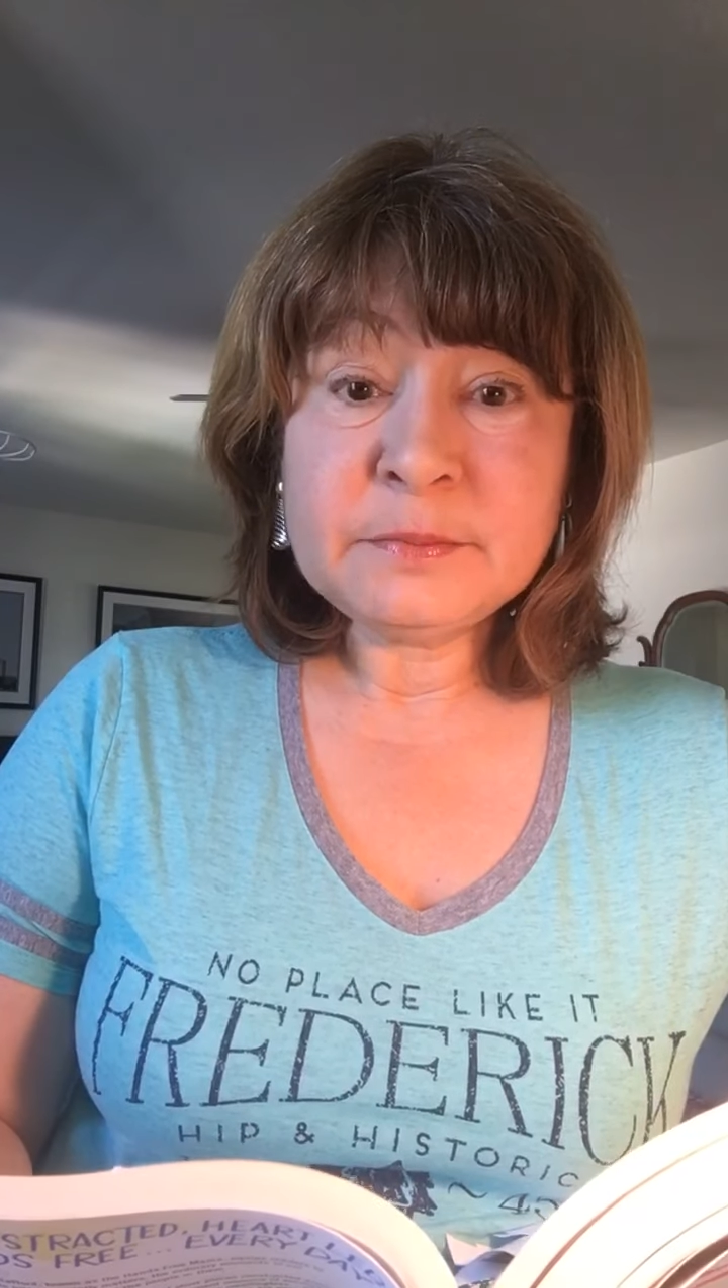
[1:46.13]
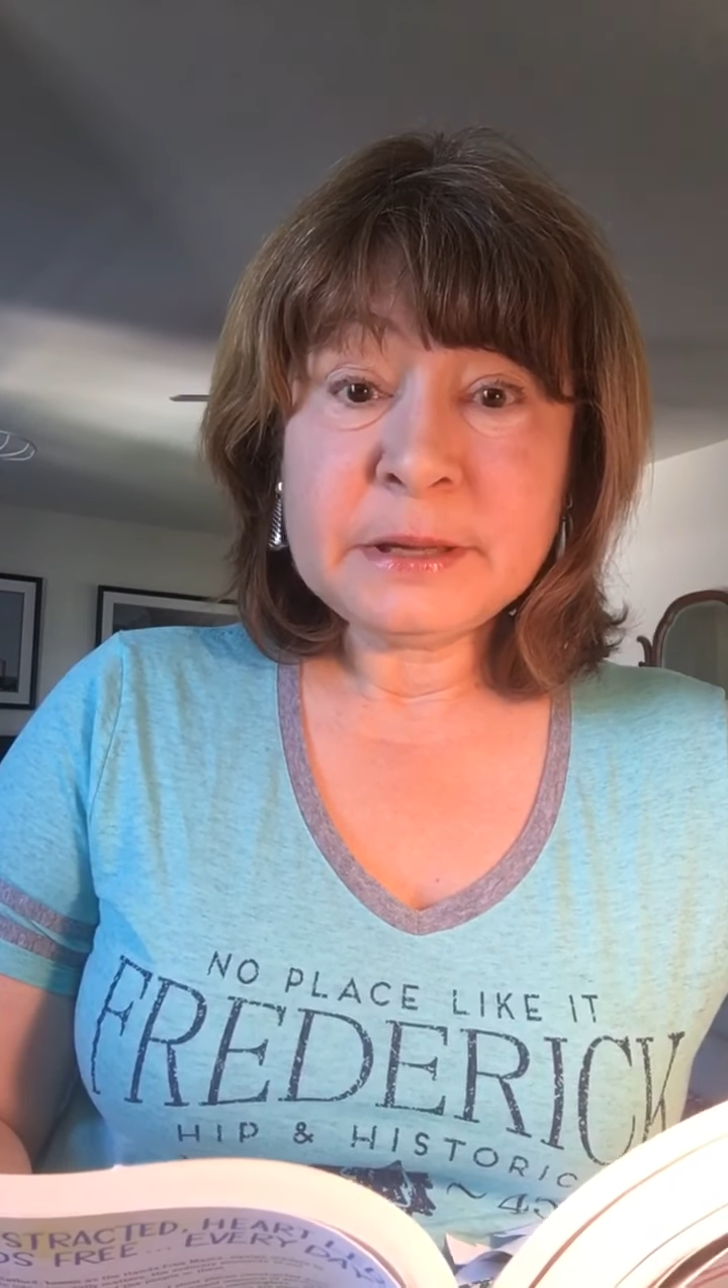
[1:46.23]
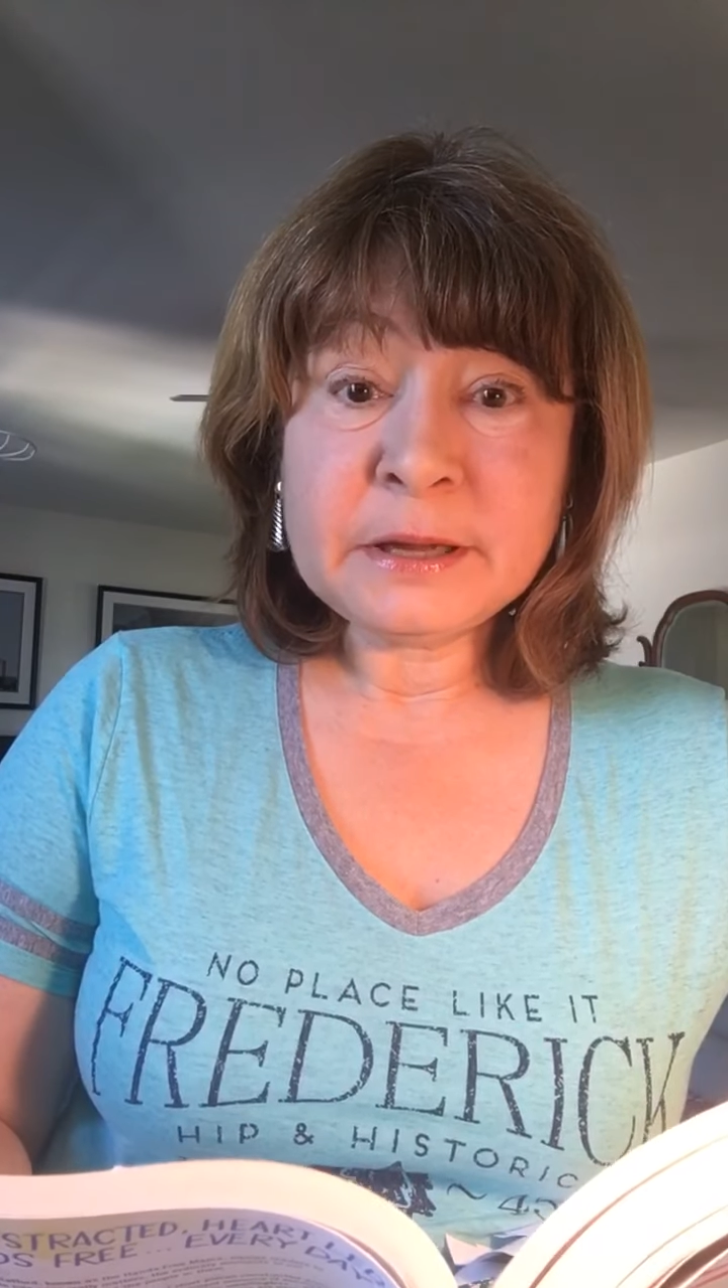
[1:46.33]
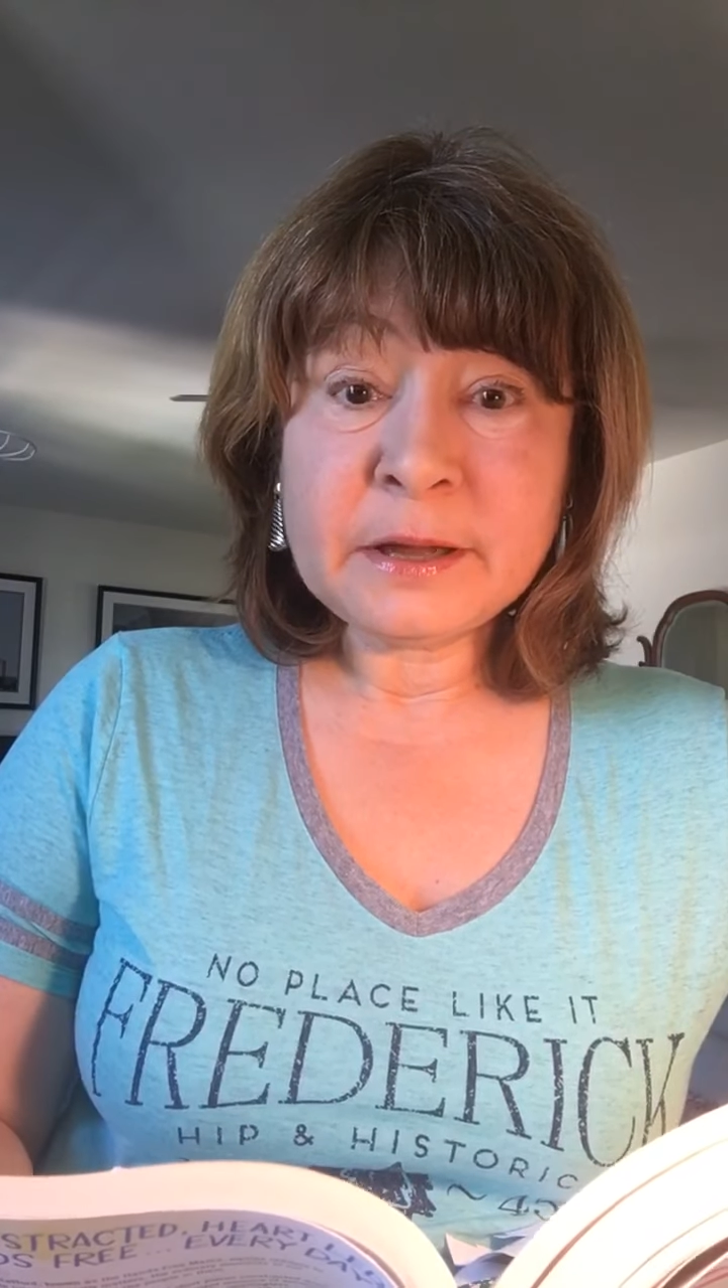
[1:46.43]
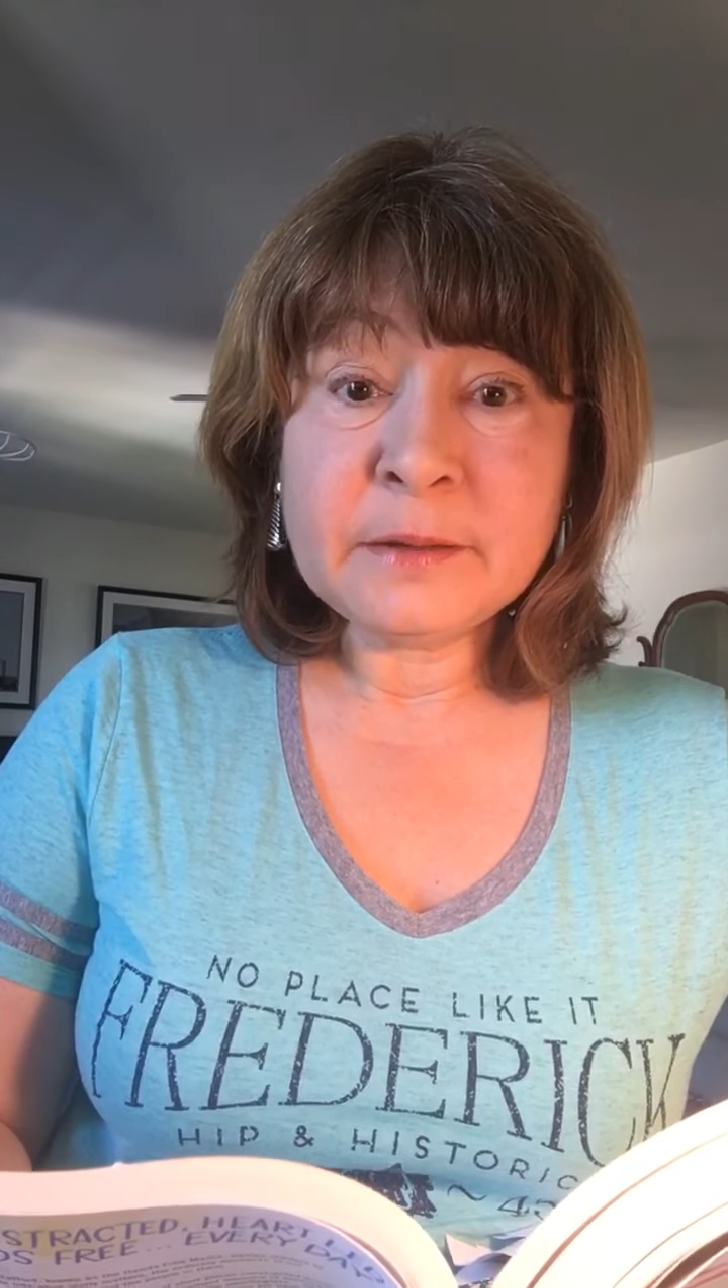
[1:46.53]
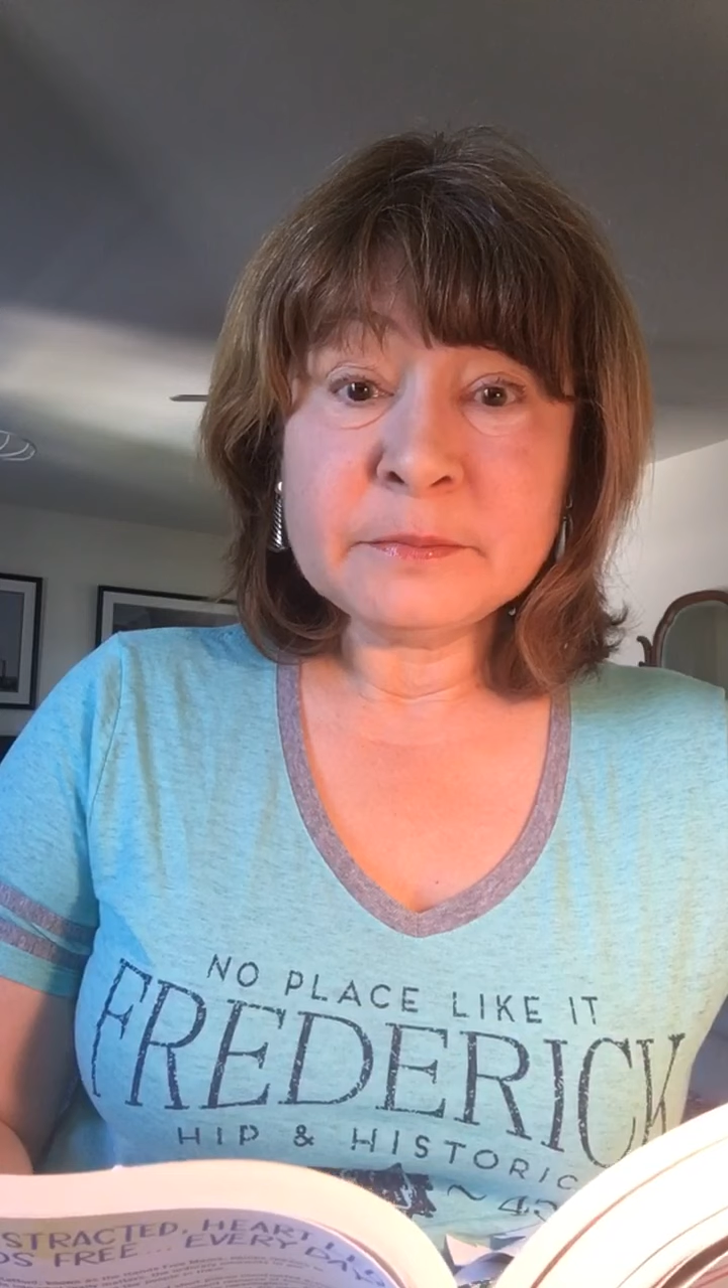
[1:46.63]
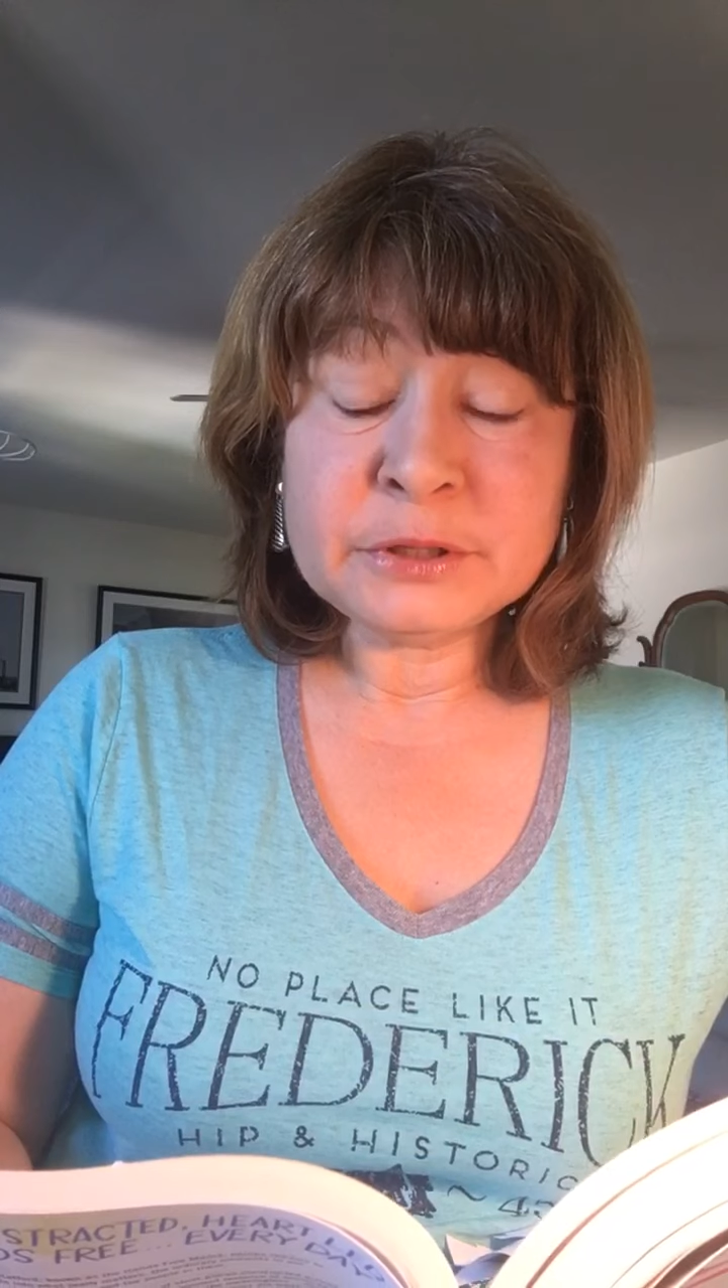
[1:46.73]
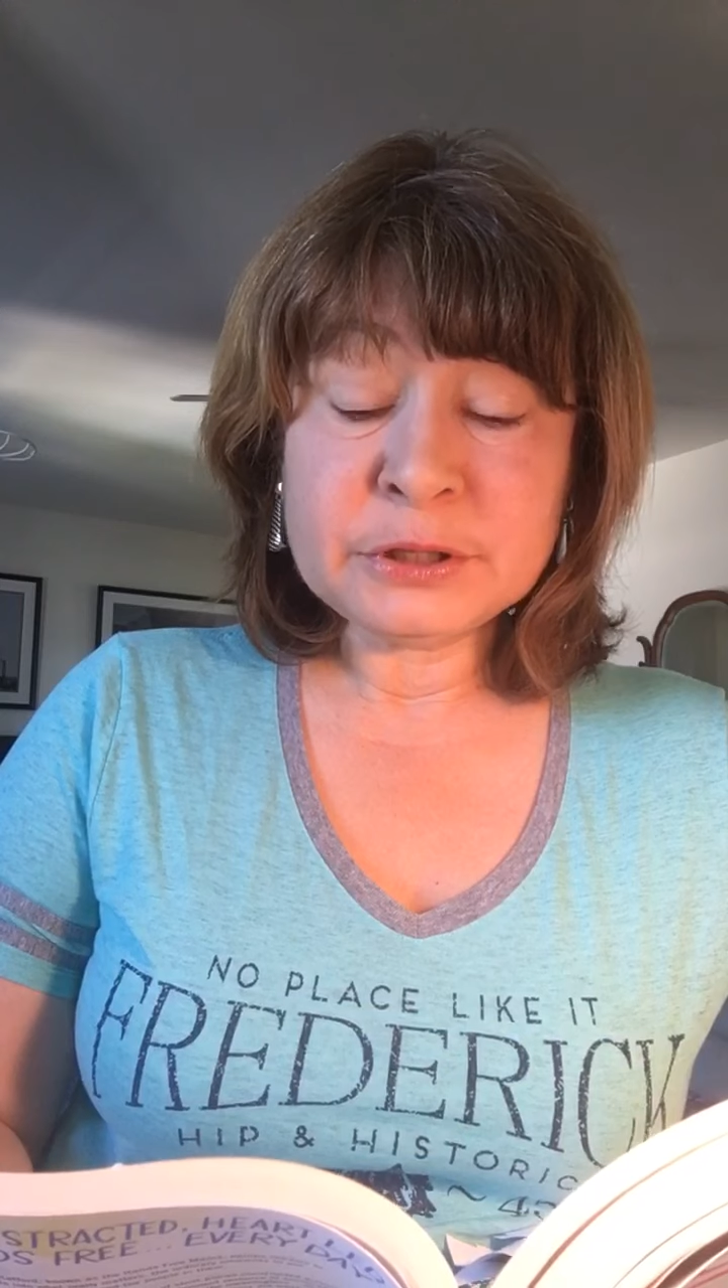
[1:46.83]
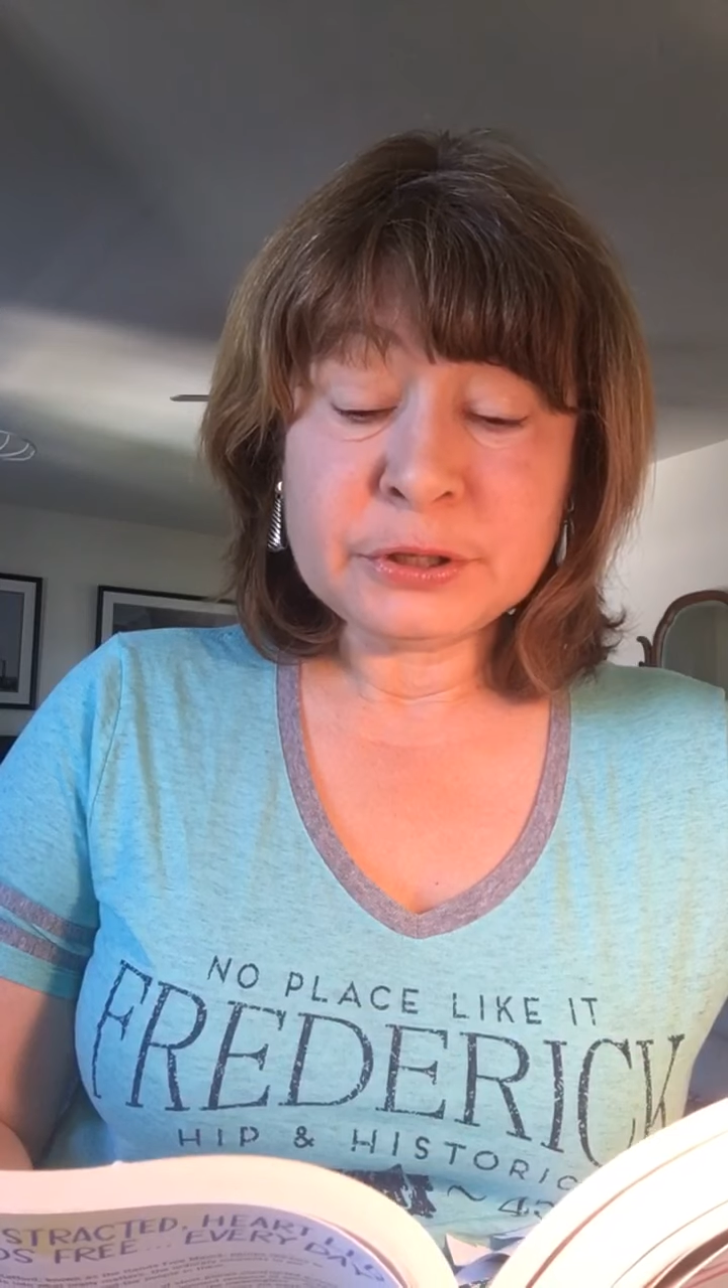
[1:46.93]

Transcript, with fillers: becomes